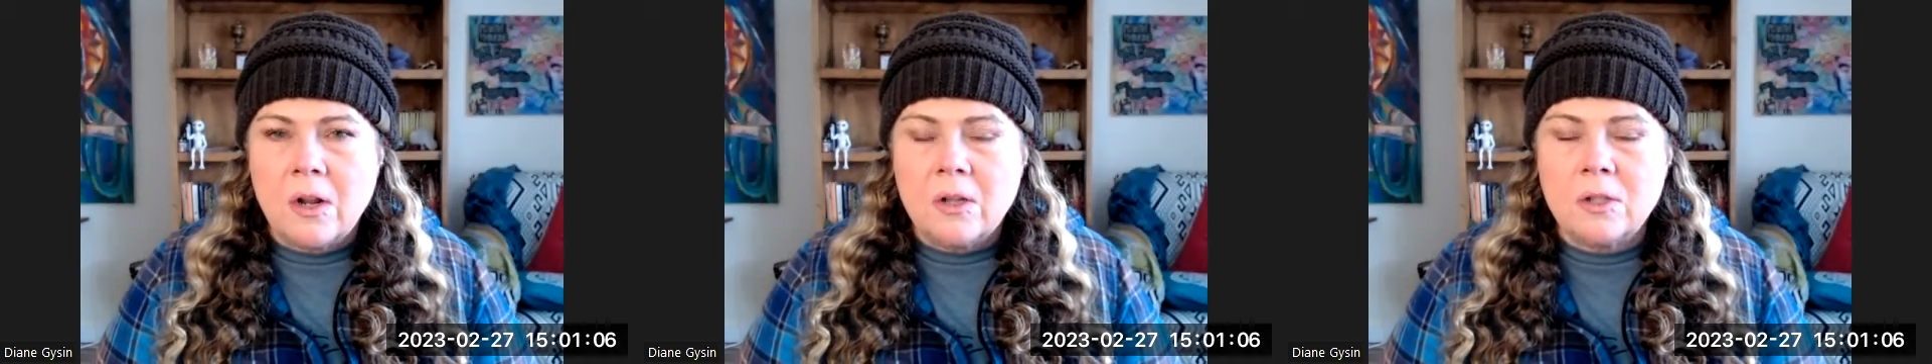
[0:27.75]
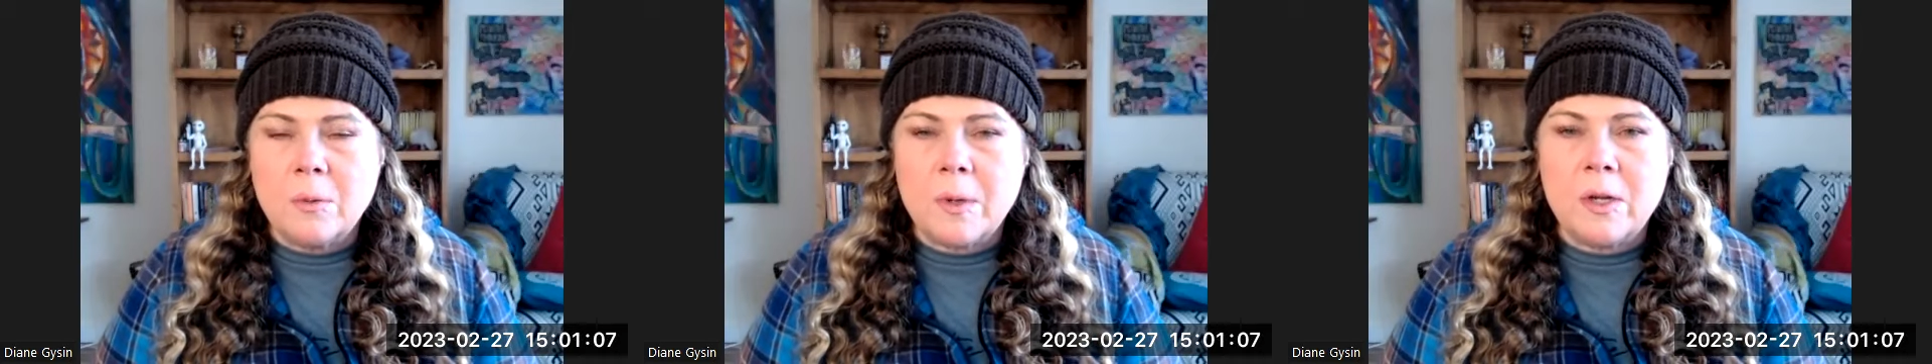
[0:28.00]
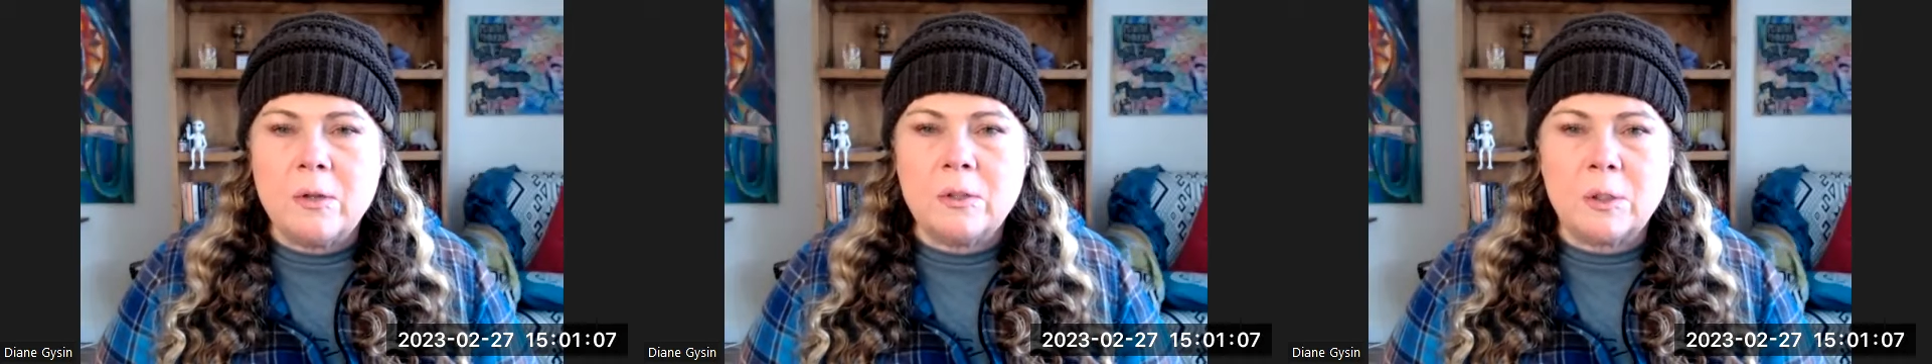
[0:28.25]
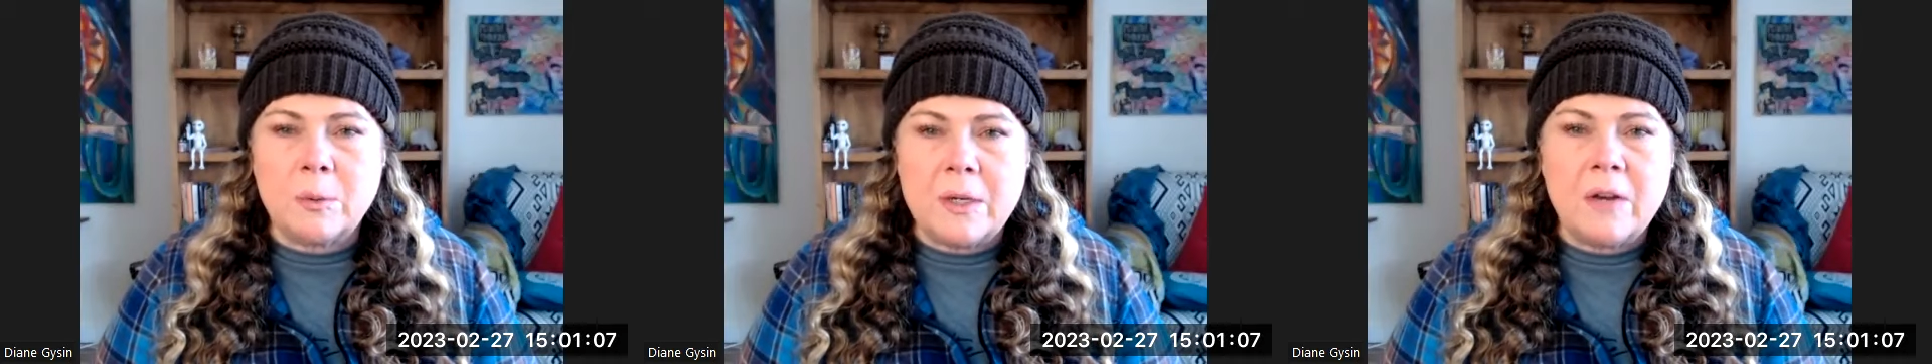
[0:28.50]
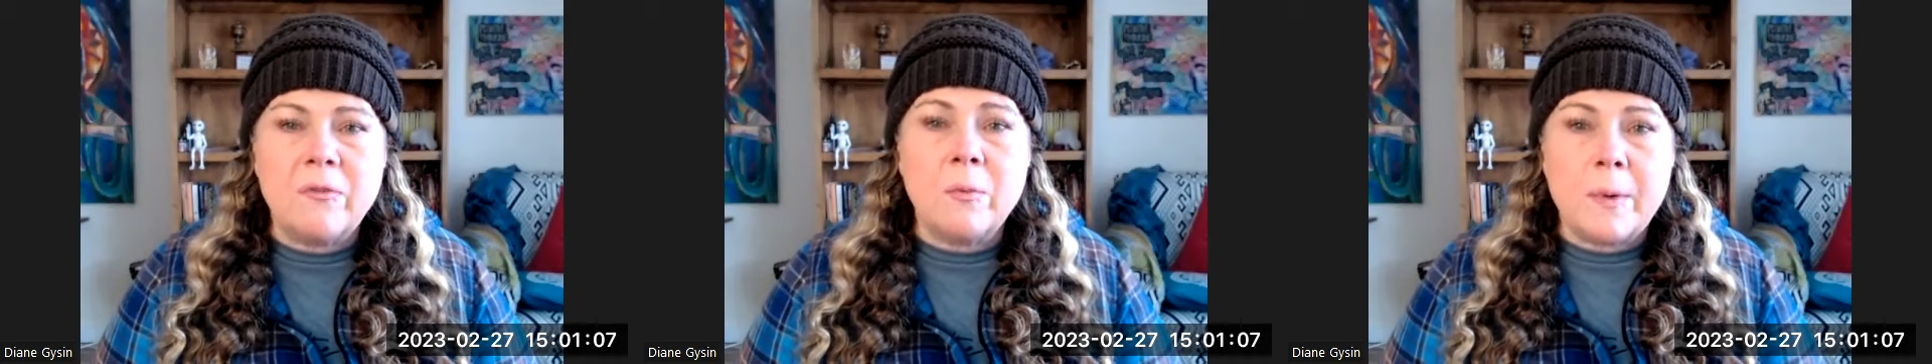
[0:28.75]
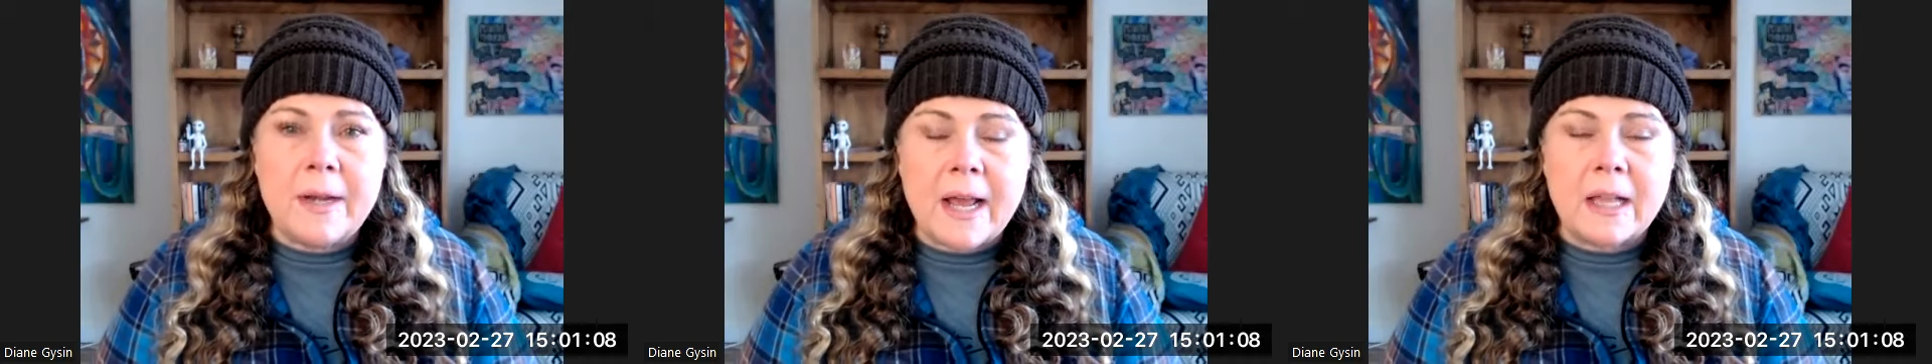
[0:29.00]
So we're going to use three different
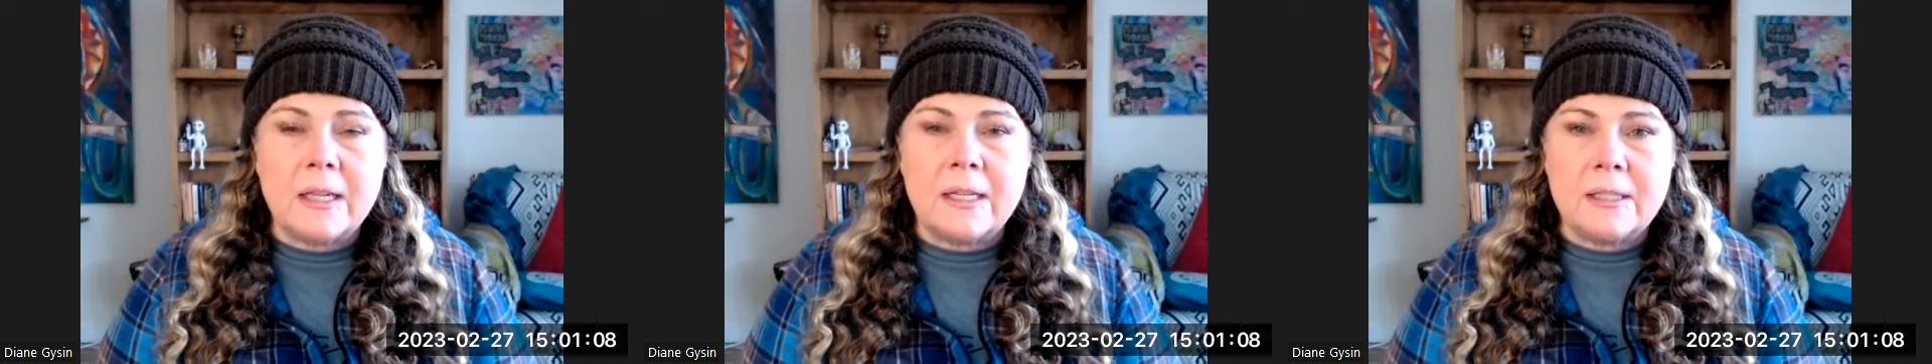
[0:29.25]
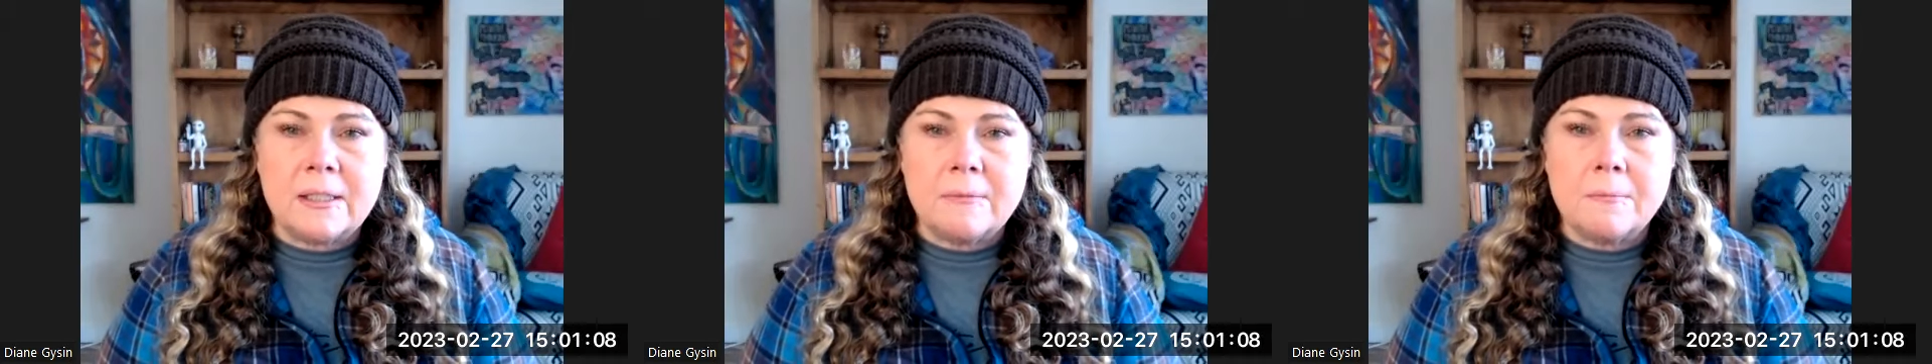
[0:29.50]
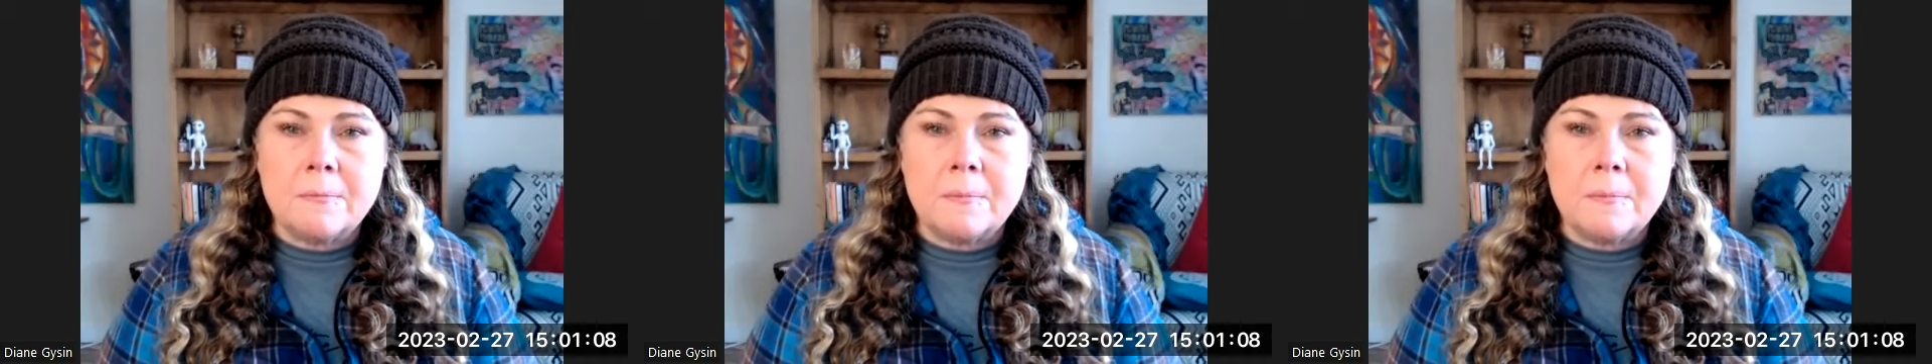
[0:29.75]
modalities.